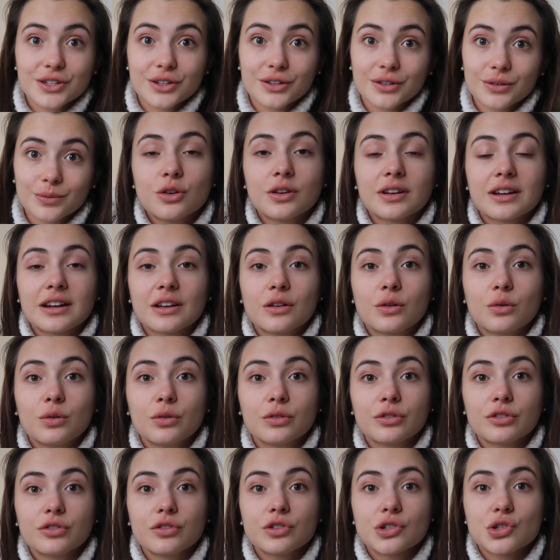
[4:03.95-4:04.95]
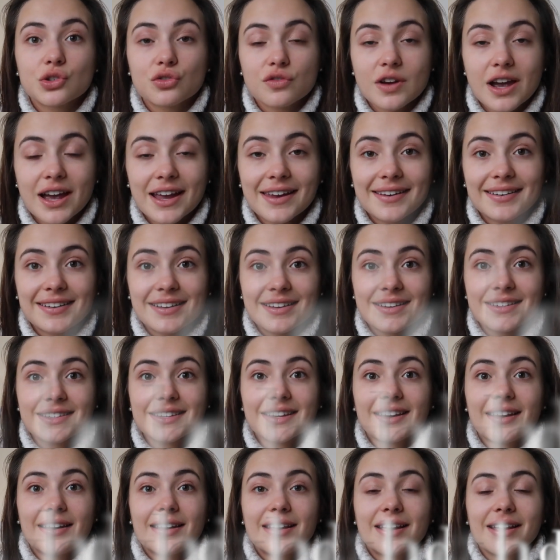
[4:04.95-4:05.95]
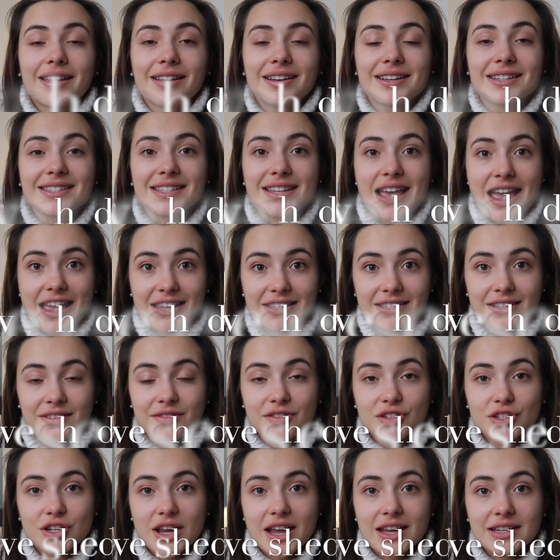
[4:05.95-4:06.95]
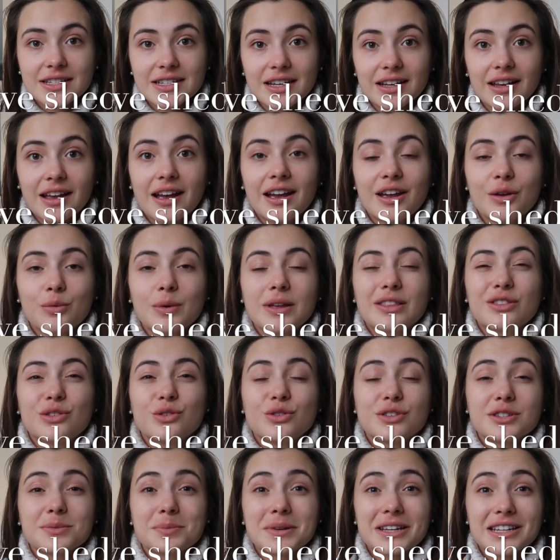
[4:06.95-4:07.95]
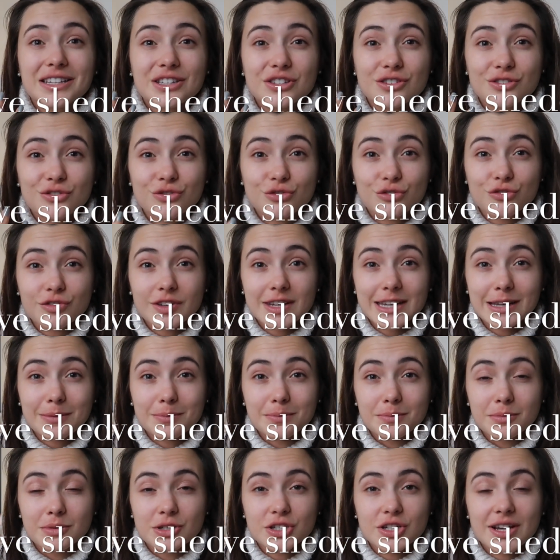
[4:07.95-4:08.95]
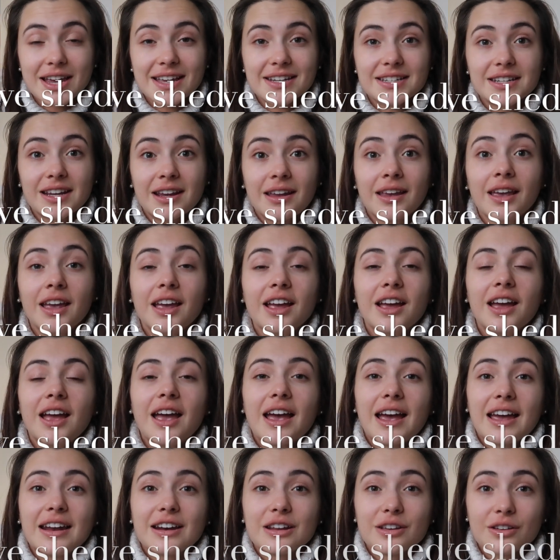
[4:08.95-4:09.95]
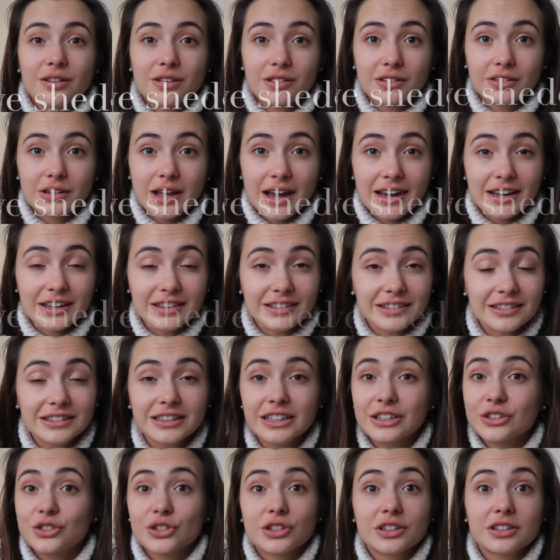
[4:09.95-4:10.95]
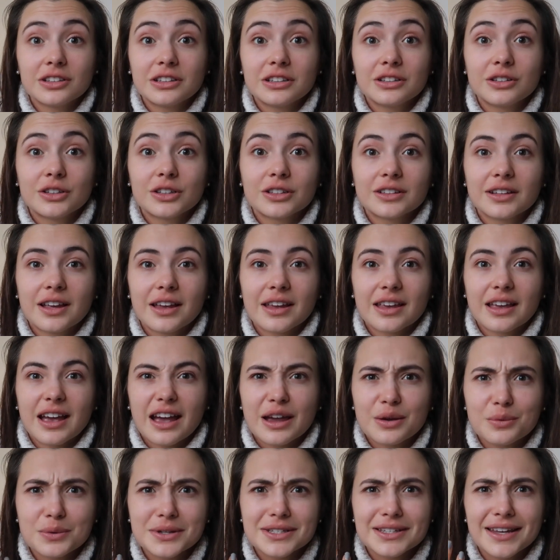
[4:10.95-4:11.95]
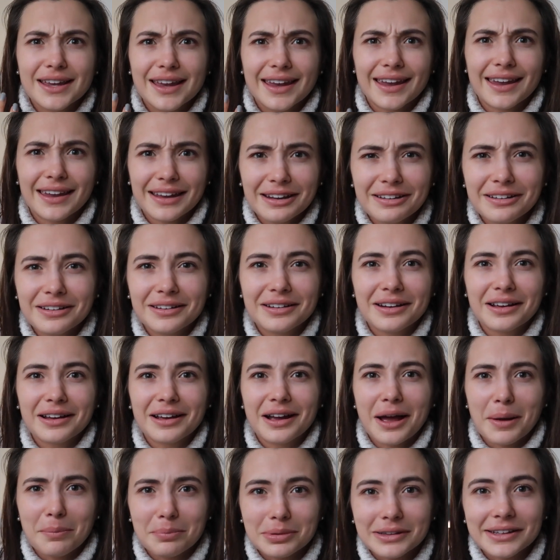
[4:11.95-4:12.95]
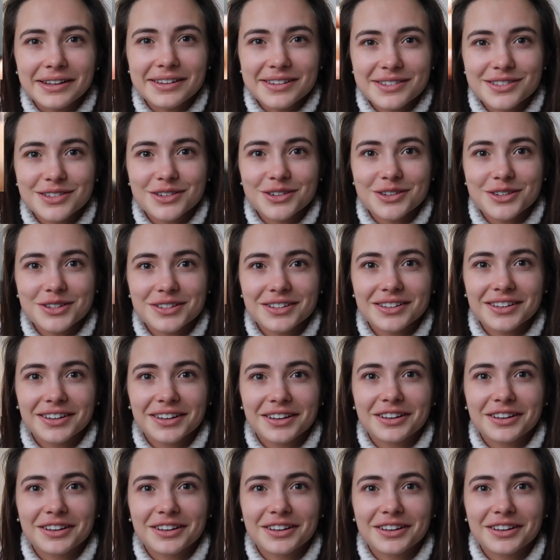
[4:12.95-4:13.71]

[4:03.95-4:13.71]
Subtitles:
You're going to go through dryness and excessive shedding. I went through some extreme shedding and I literally looked like I was in a blizzard.